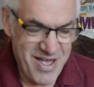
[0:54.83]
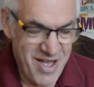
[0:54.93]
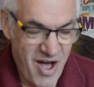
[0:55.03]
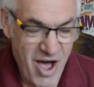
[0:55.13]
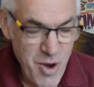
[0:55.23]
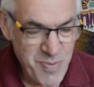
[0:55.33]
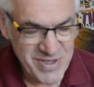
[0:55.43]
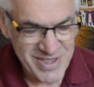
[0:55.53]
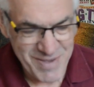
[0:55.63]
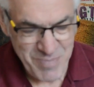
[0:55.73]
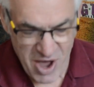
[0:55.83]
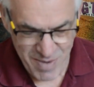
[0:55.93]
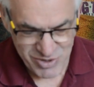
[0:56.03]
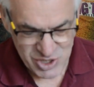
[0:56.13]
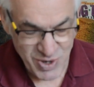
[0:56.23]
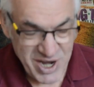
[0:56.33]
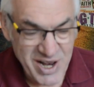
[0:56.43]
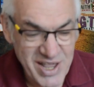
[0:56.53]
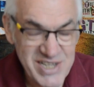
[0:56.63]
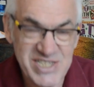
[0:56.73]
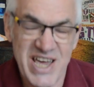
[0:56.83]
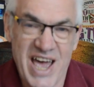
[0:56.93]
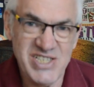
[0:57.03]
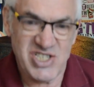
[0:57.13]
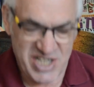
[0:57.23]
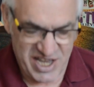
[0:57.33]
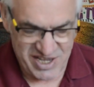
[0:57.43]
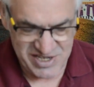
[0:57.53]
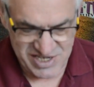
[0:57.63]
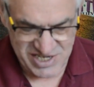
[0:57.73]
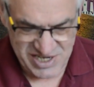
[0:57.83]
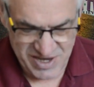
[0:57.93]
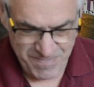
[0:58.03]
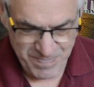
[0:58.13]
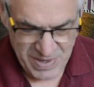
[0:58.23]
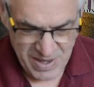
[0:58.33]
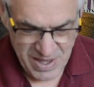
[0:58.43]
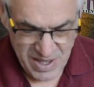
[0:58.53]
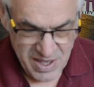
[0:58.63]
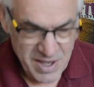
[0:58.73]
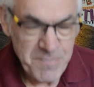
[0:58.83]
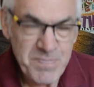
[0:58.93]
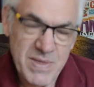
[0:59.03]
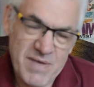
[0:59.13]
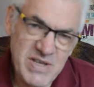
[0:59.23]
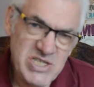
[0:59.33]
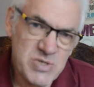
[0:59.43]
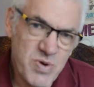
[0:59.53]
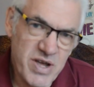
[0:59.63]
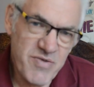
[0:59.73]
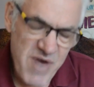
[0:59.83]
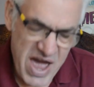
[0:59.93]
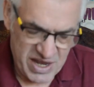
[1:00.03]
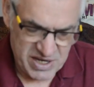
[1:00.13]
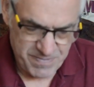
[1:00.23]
opened the Bible to Ecclesiastes. And this is what I read.